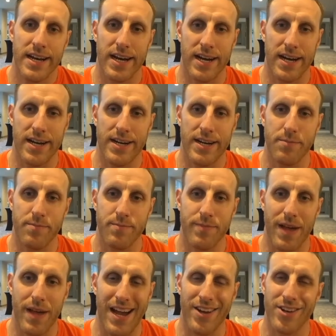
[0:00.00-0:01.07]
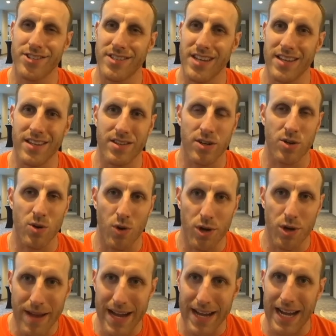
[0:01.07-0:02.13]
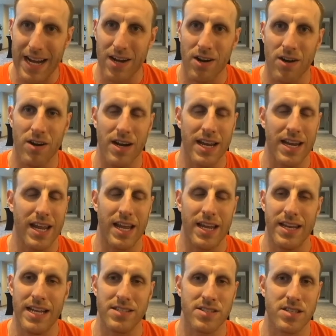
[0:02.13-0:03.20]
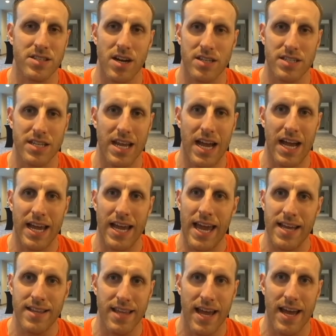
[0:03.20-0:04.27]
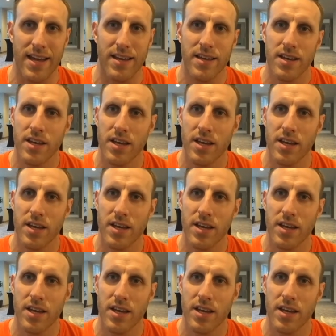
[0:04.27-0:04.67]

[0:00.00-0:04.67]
I understand that their quarterback got hurt, and that sucks. And I hate that.